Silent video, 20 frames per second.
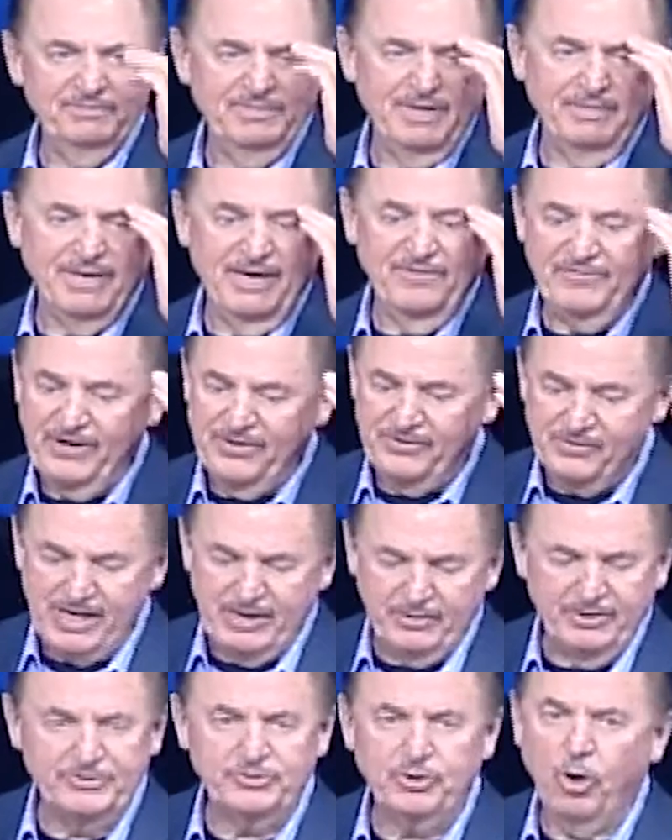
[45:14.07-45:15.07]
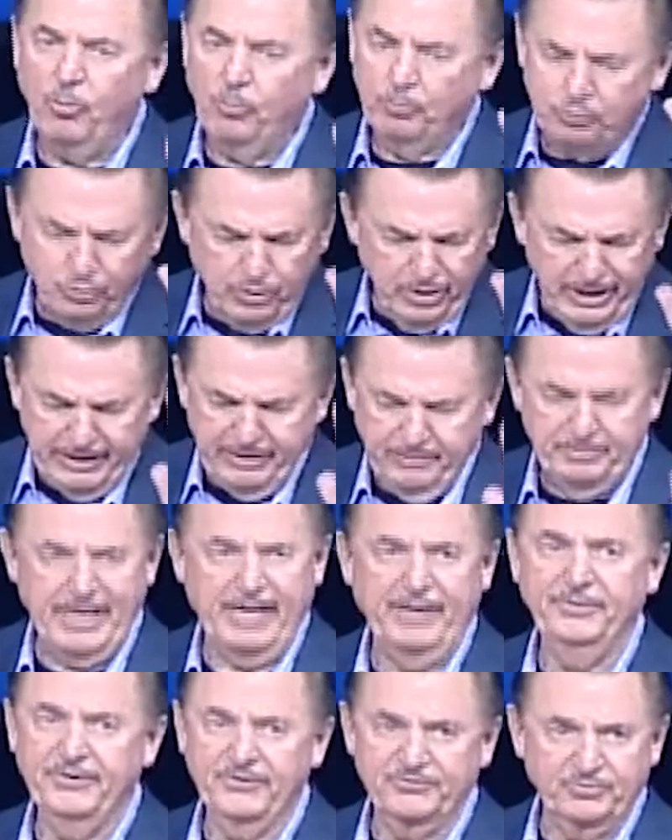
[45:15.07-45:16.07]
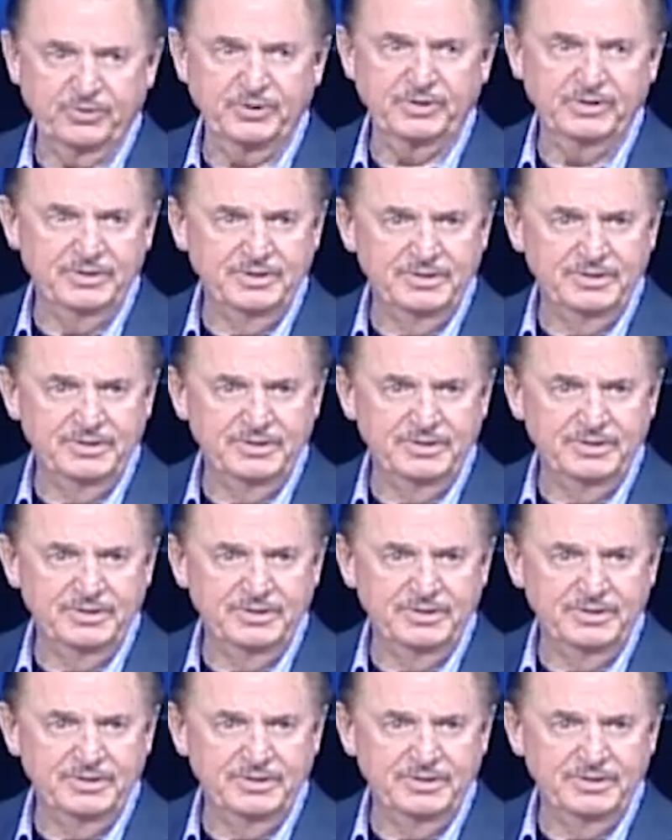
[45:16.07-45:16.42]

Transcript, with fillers: Mom, I found the right way. Don't pray about this one.